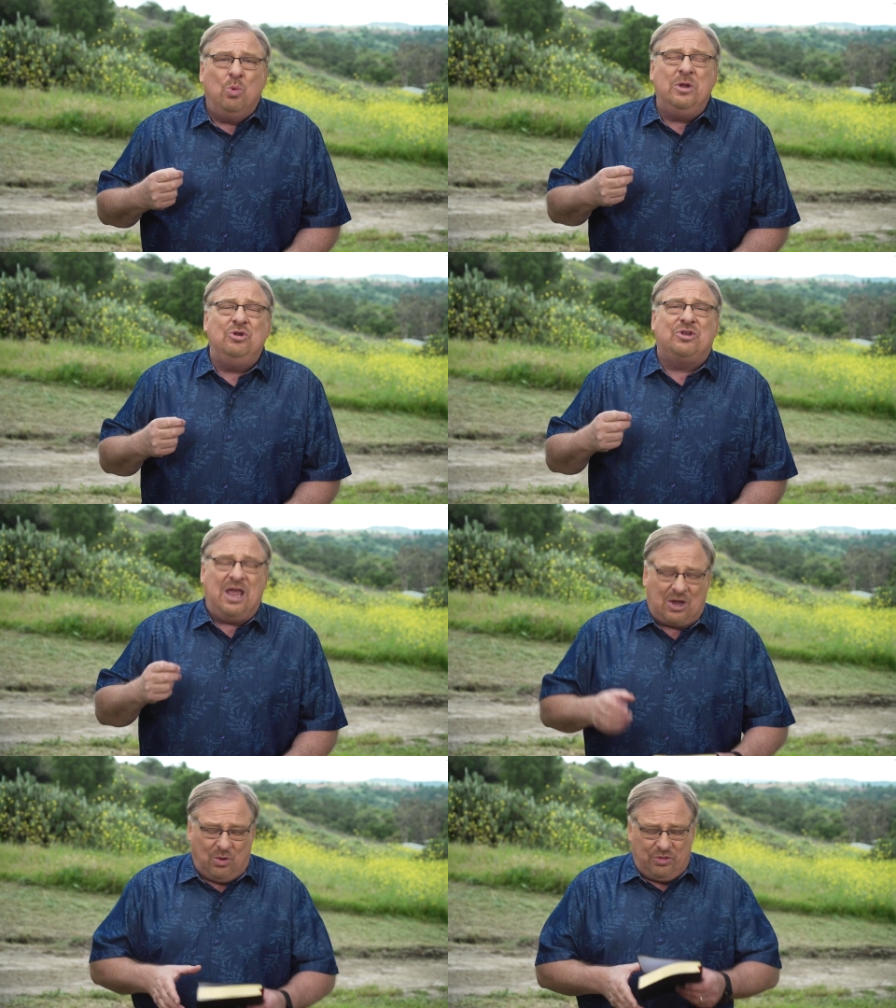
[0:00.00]
When you
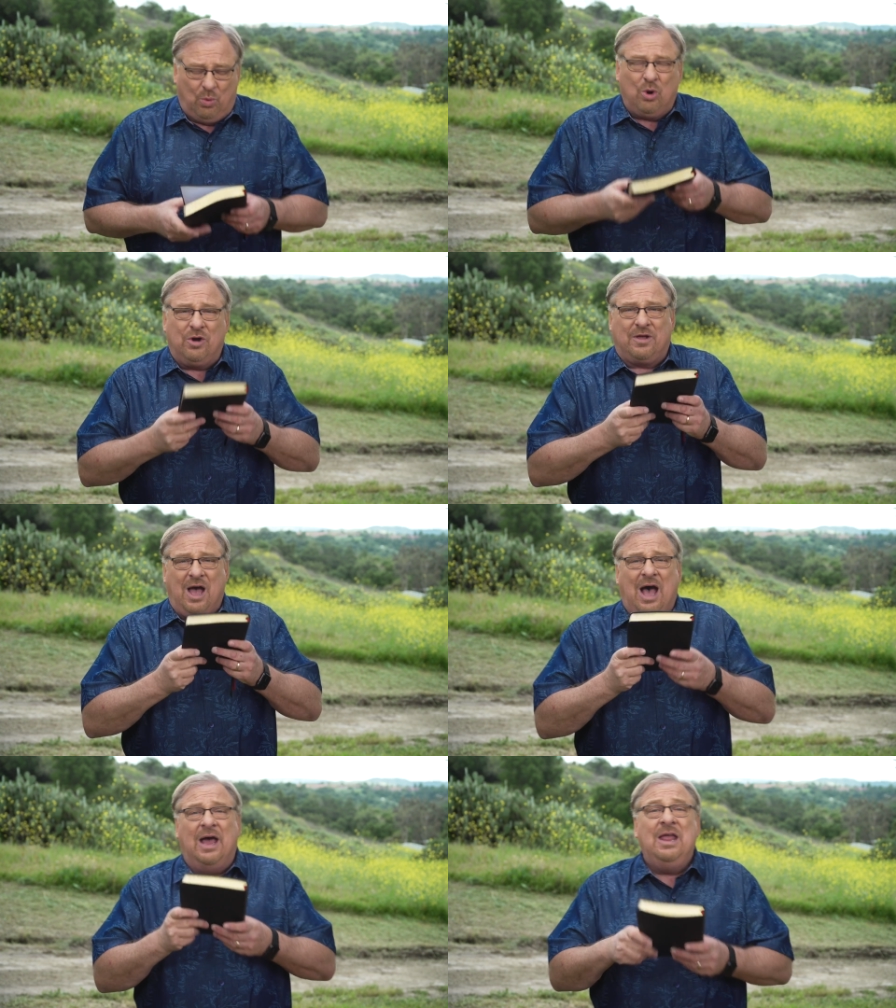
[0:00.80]
take the Word of
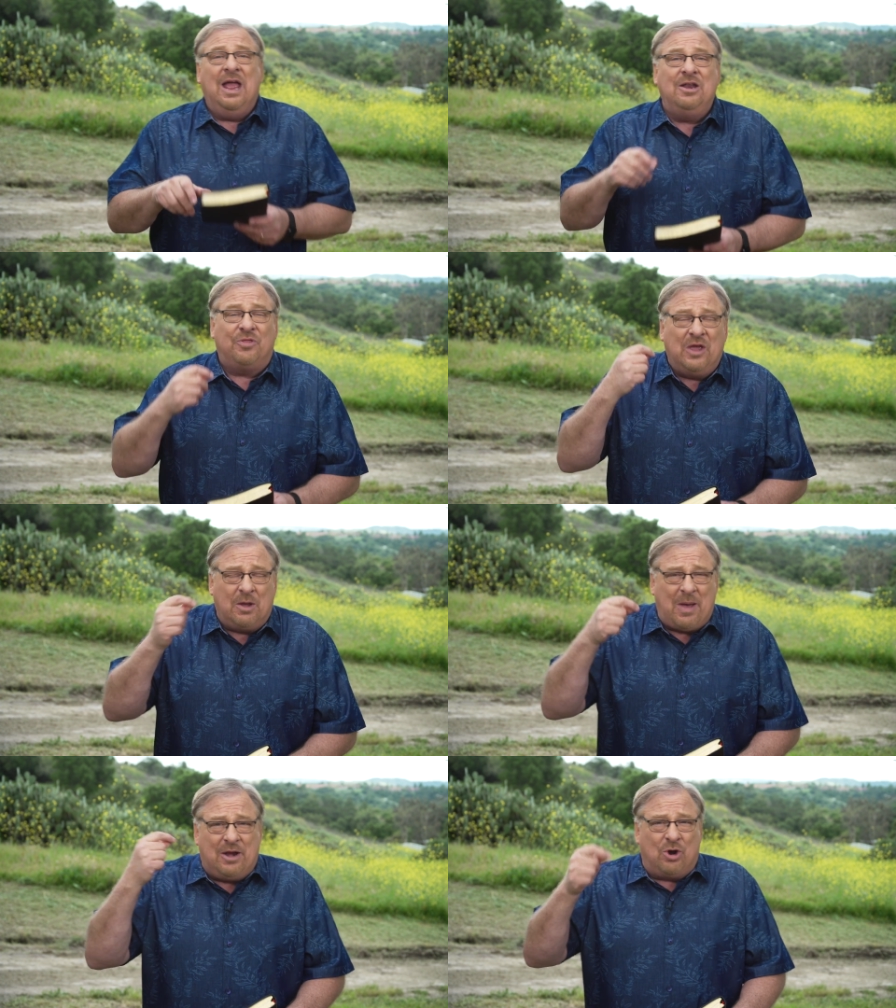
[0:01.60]
God and you
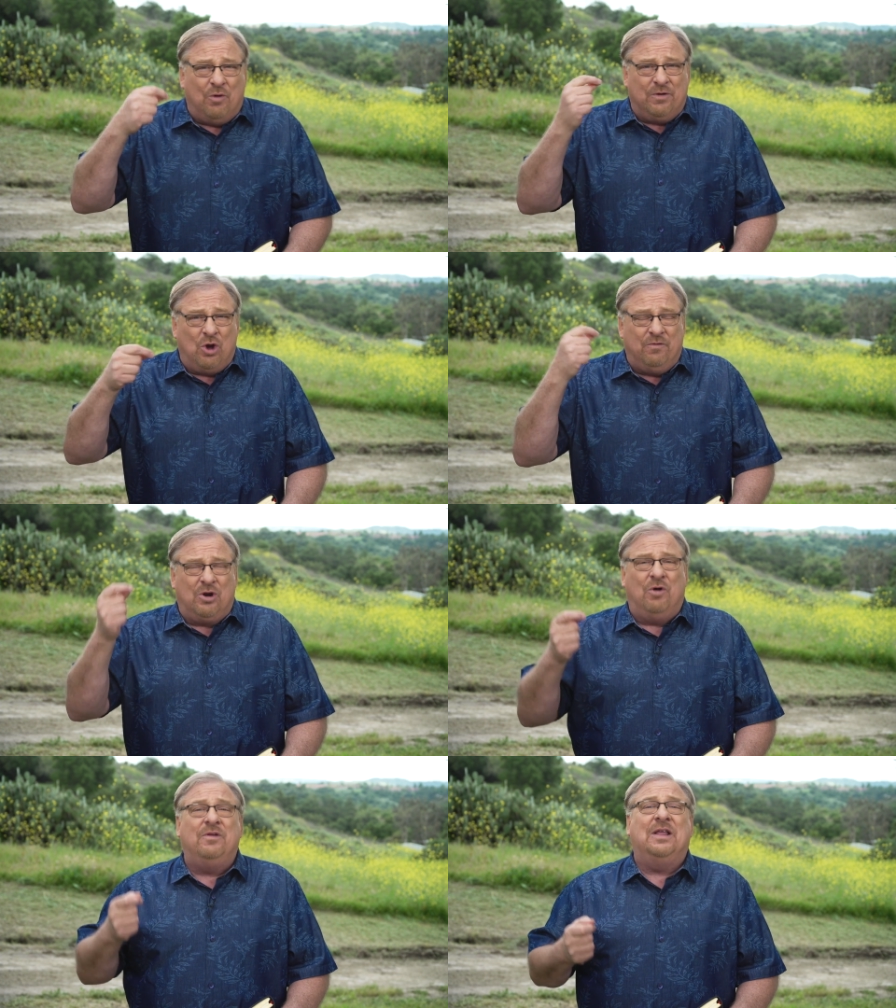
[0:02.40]
think about it over and over
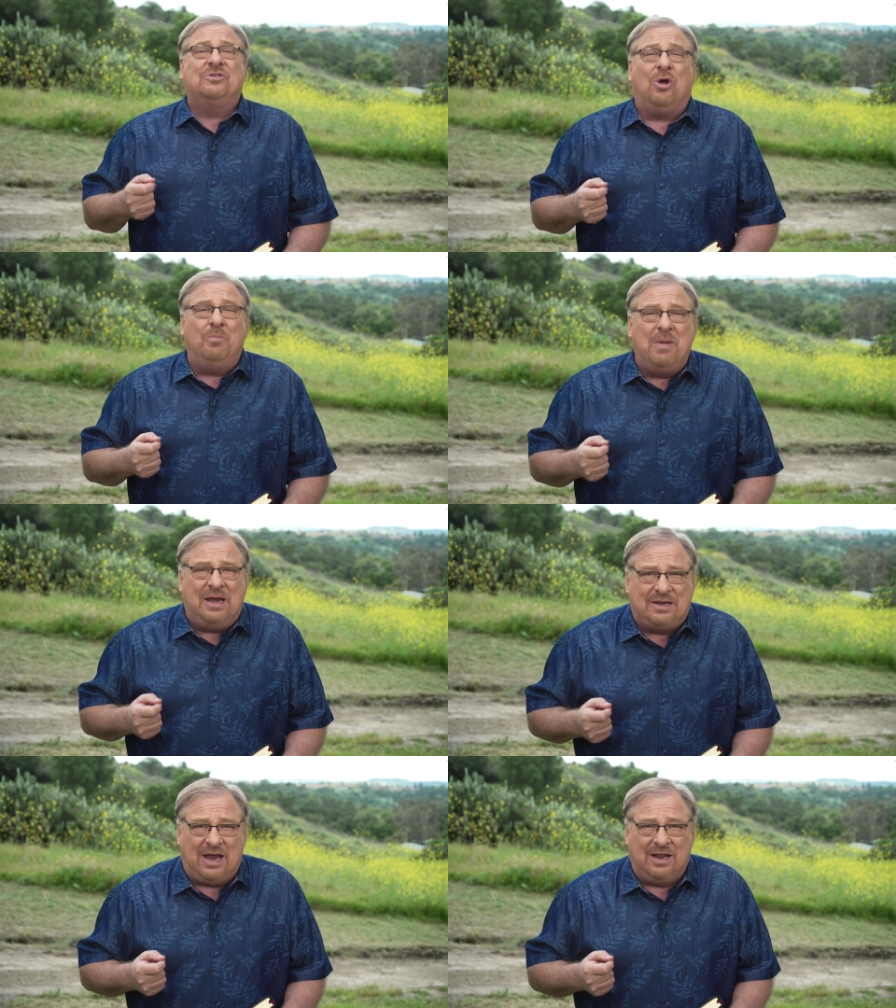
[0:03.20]
and over, that's called
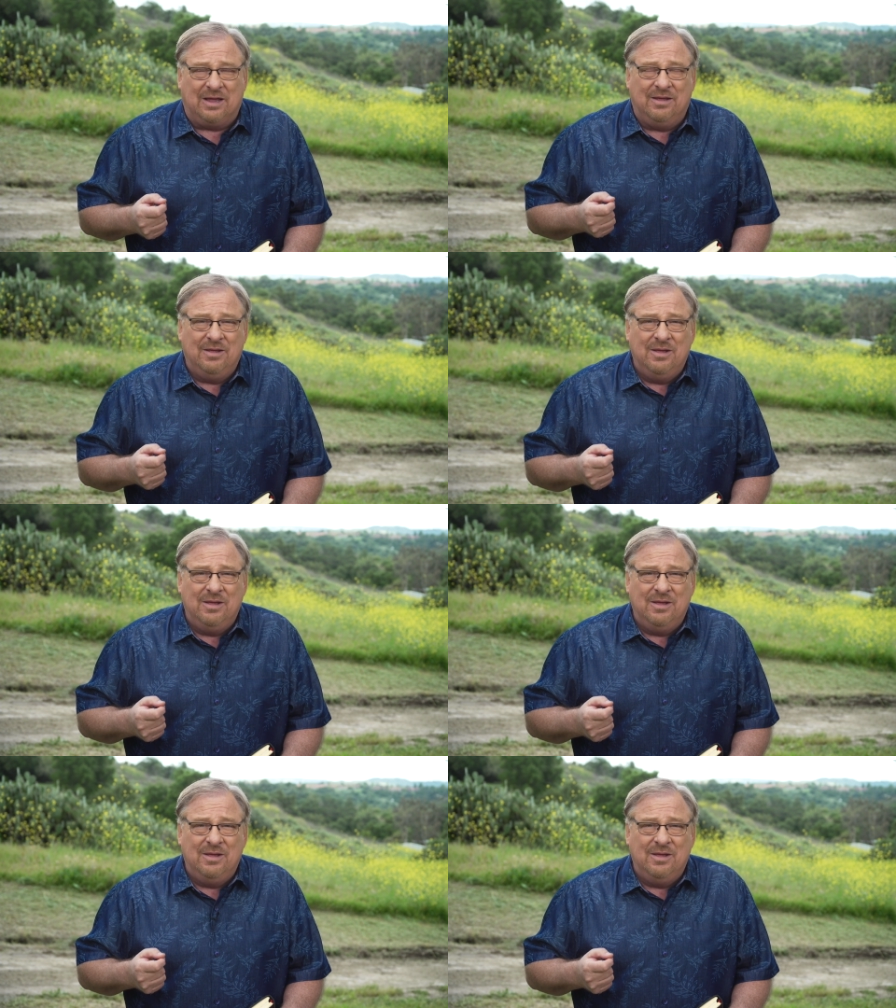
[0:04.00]
meditating.